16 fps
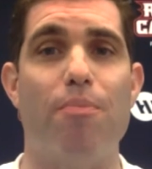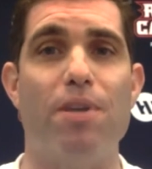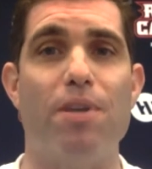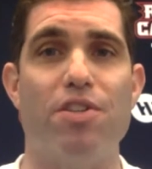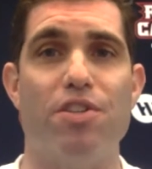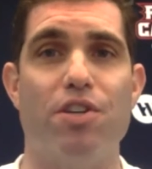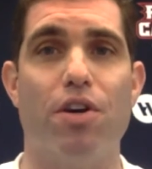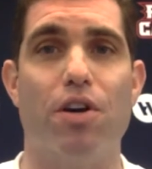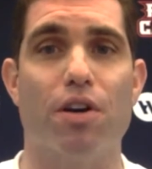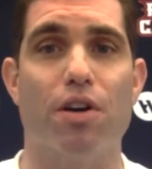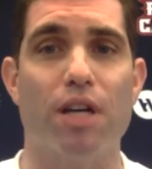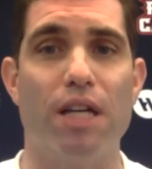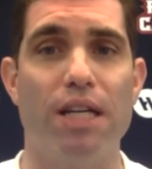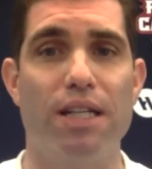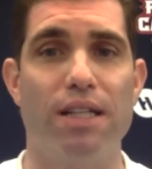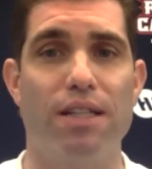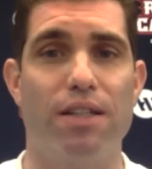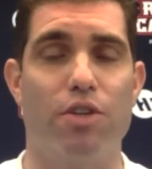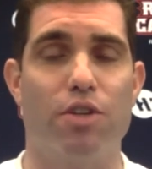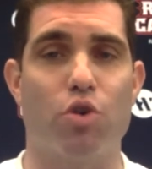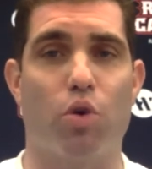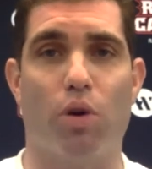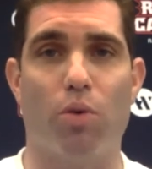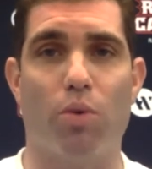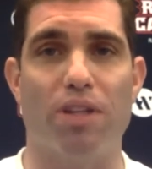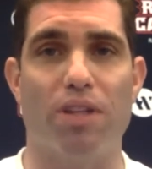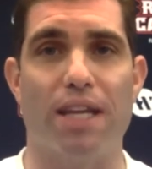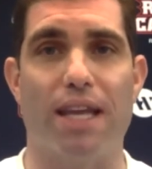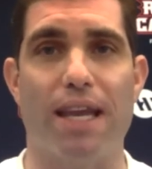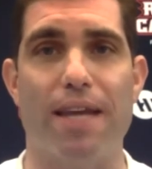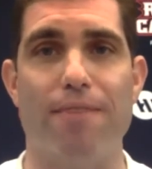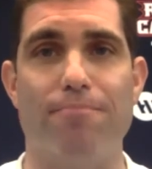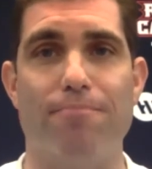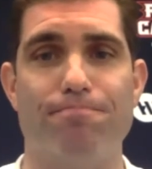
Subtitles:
this year controlling what they can.